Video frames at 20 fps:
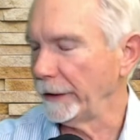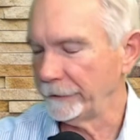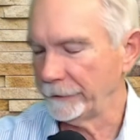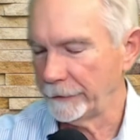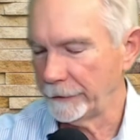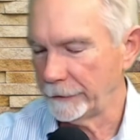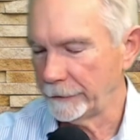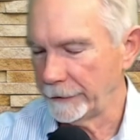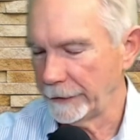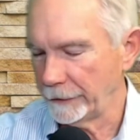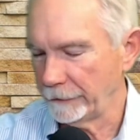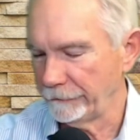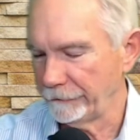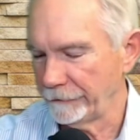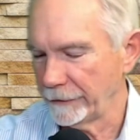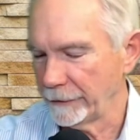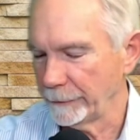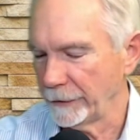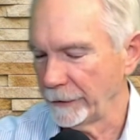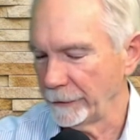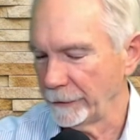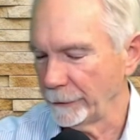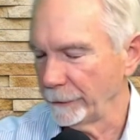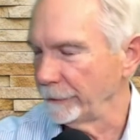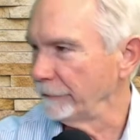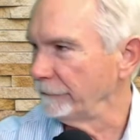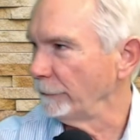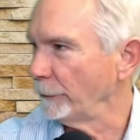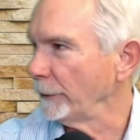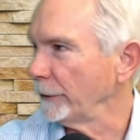as the Telefirma or
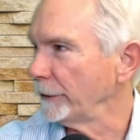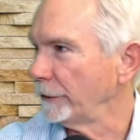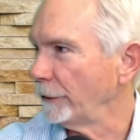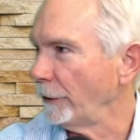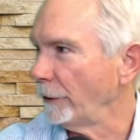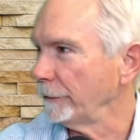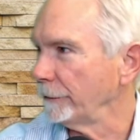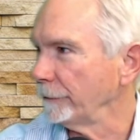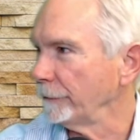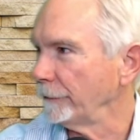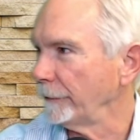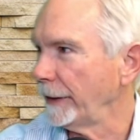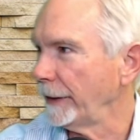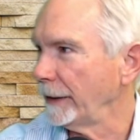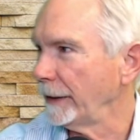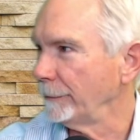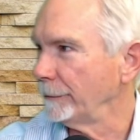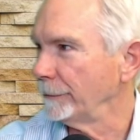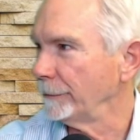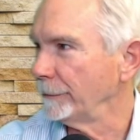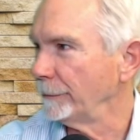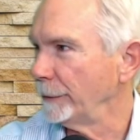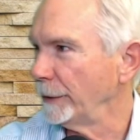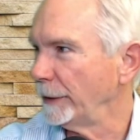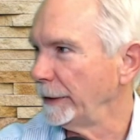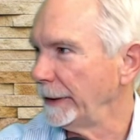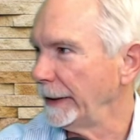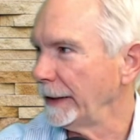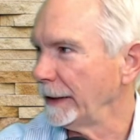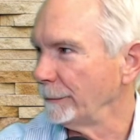the void carton slab,
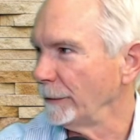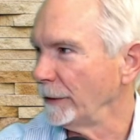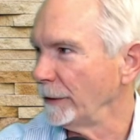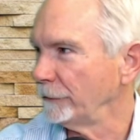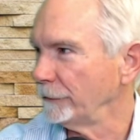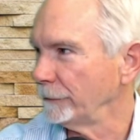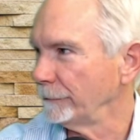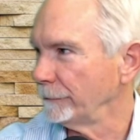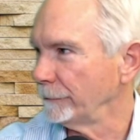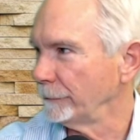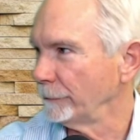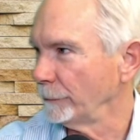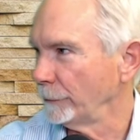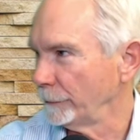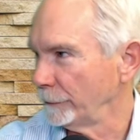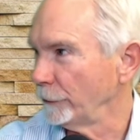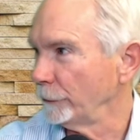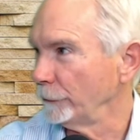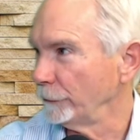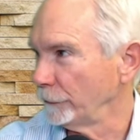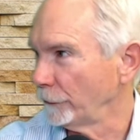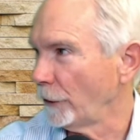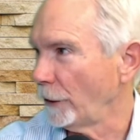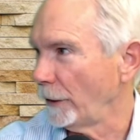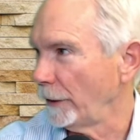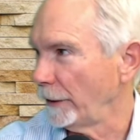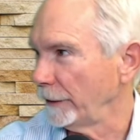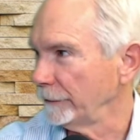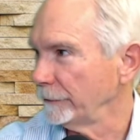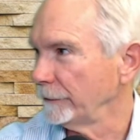but at a much reduced
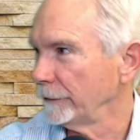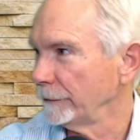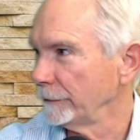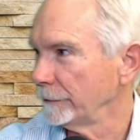cost.